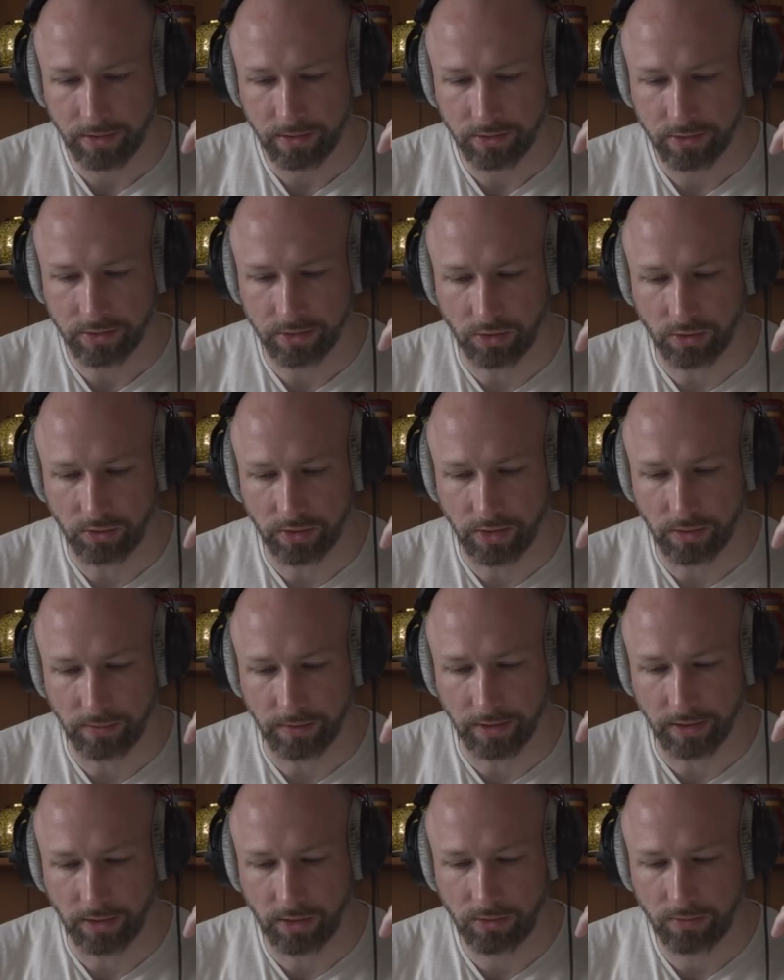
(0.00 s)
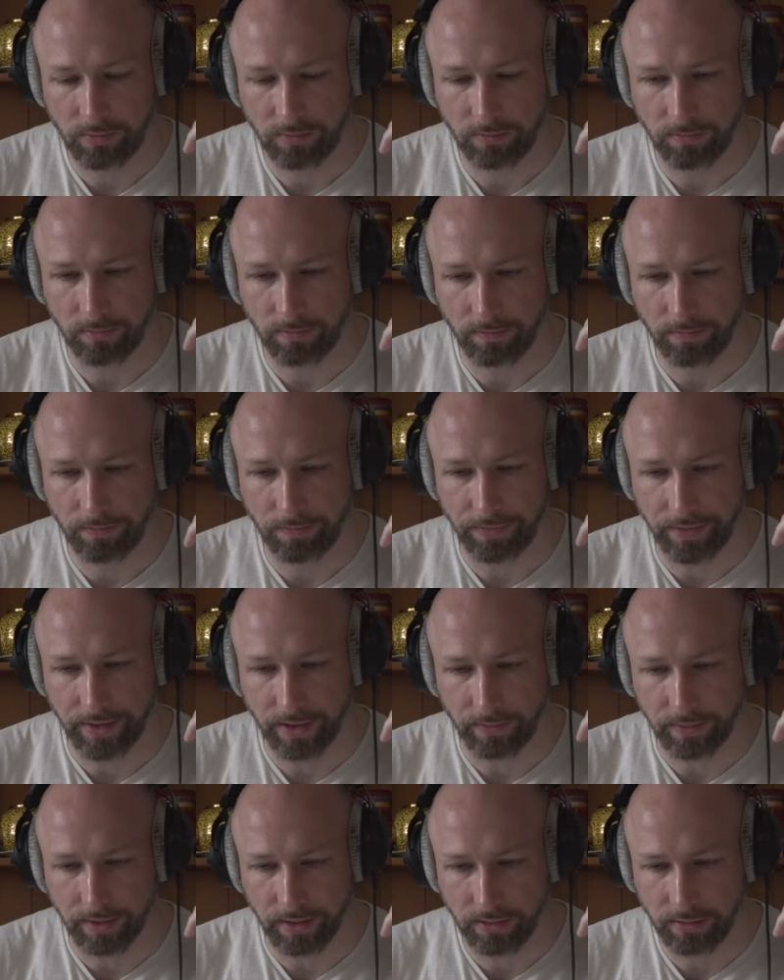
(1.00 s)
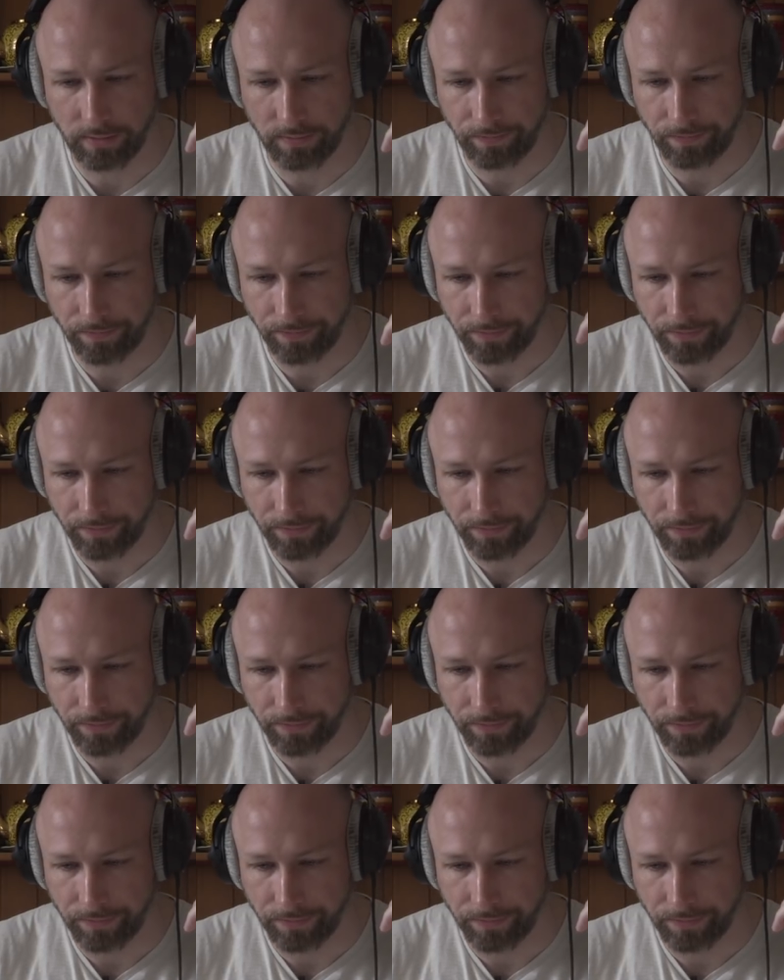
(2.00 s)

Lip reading: So here we go. There we go.